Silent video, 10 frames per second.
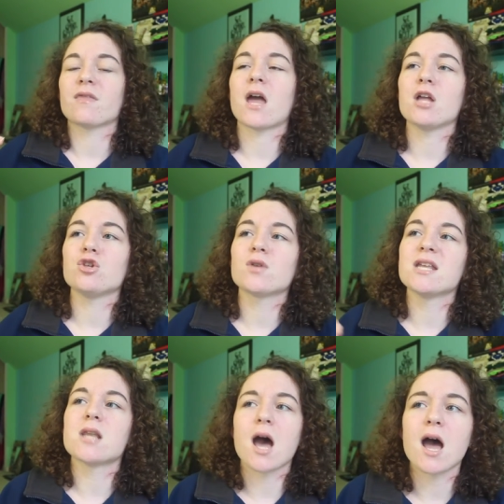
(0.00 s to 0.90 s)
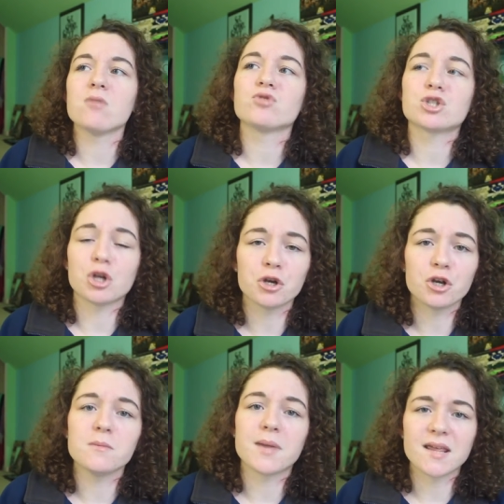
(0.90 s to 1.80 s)
that you cannot
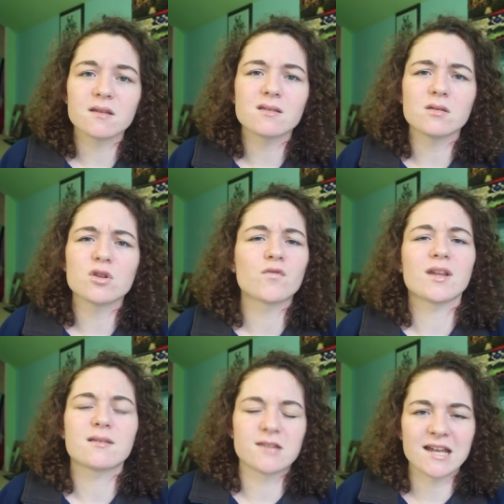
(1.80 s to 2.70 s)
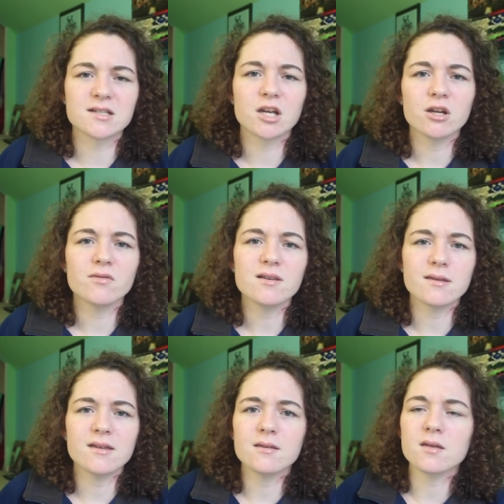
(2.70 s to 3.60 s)
return bathing suits for like sanitary
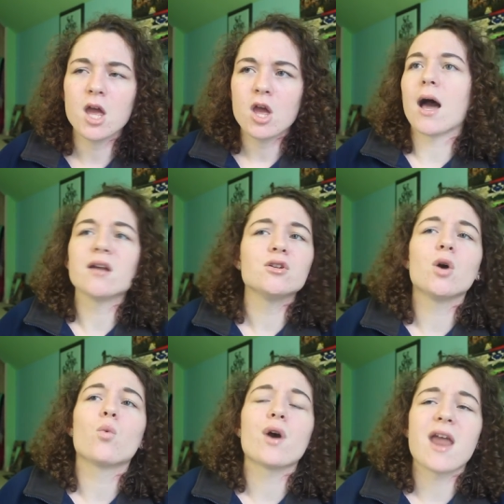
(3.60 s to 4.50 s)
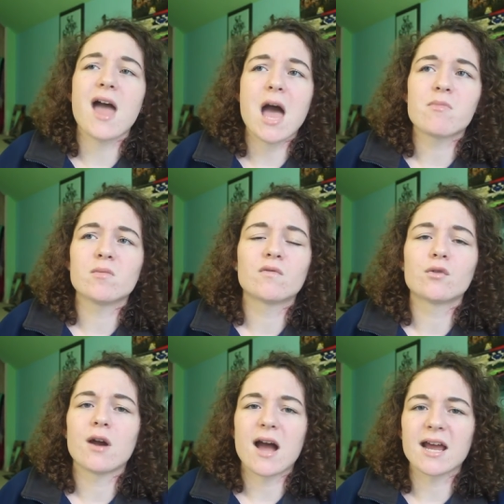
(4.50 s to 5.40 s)
reasons. I don't know what happened
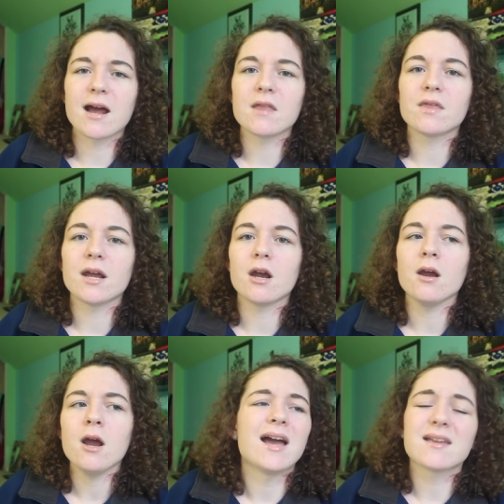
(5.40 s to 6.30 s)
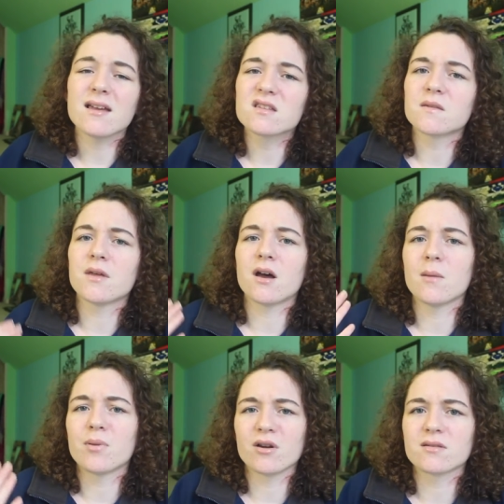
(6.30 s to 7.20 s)
before I got there. I guess the
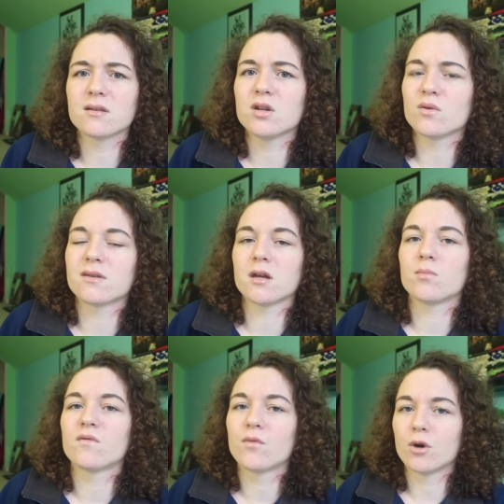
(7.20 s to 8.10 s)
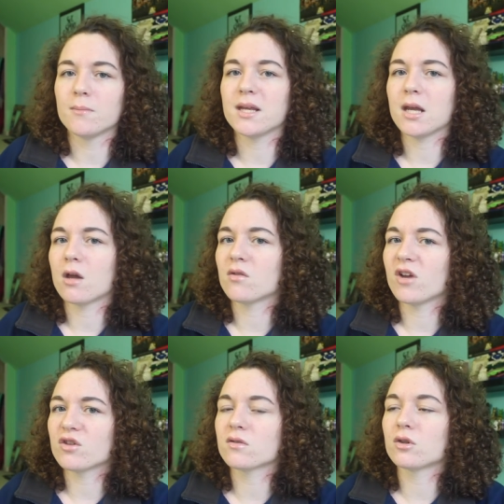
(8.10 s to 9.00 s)
person who was there before me on the
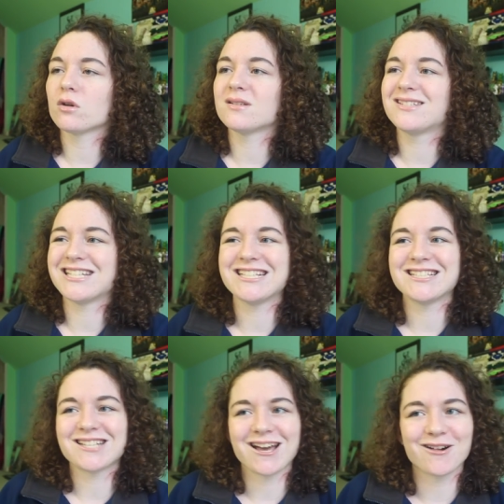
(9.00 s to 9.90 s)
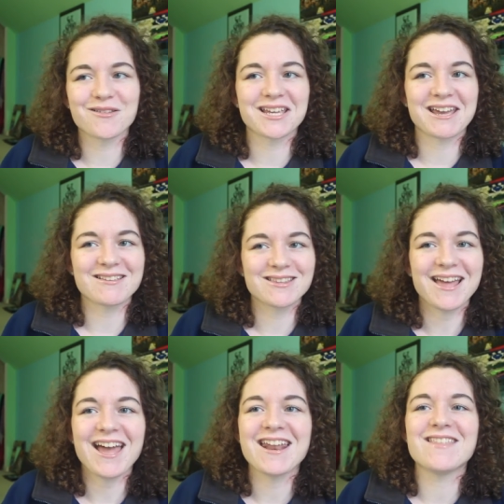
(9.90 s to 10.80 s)
register didn't tell the guest
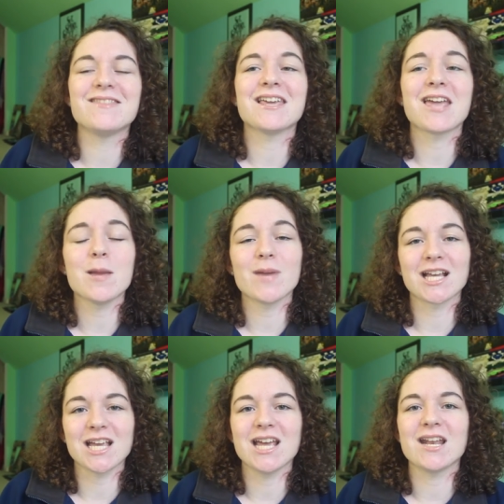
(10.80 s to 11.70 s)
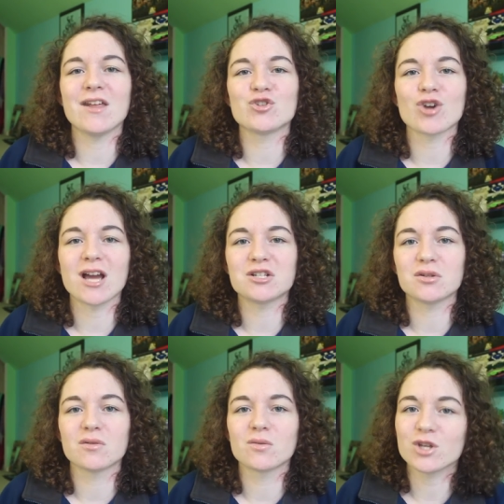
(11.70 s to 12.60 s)
that and then they came back in and tried
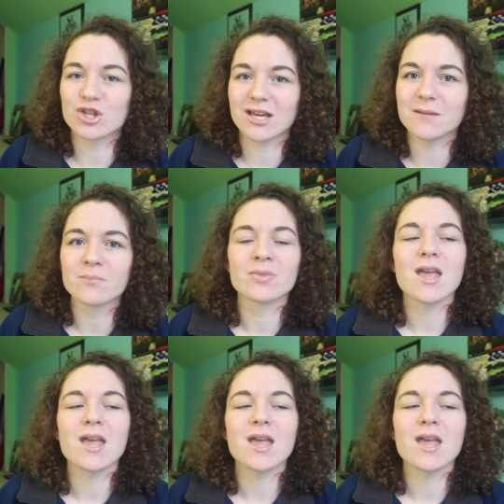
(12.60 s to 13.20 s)
to switch it